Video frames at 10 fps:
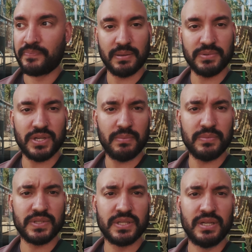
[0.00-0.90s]

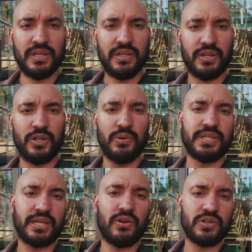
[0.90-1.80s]
Sometimes newer
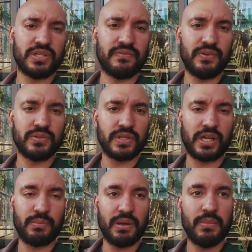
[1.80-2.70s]
technology feels
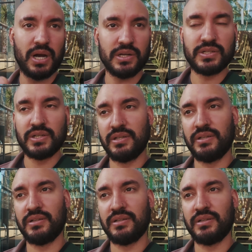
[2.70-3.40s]
like a bit much.